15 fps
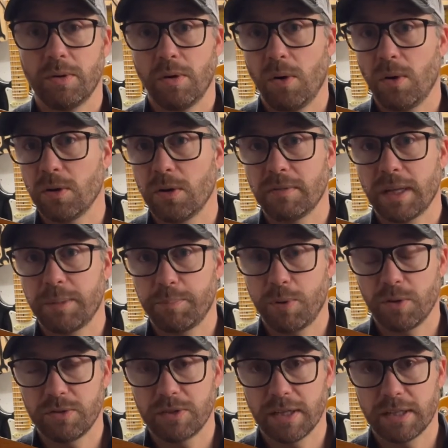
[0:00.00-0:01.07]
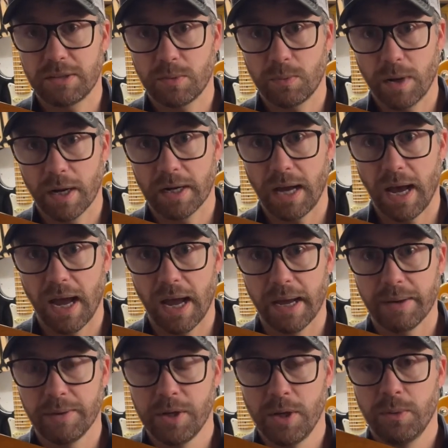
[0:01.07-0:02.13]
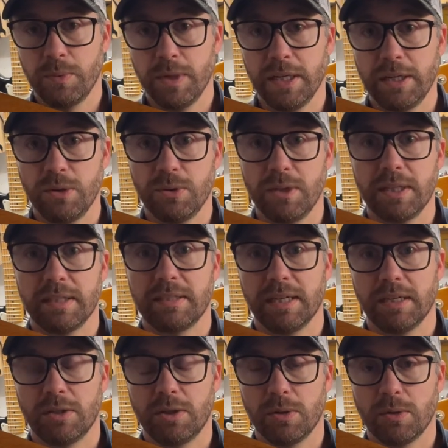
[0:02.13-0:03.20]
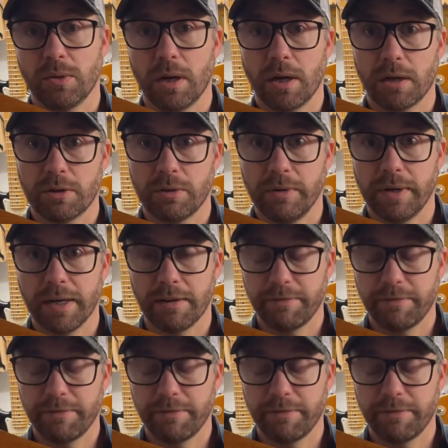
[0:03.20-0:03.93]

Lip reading: all of that process when I redo this into a Corina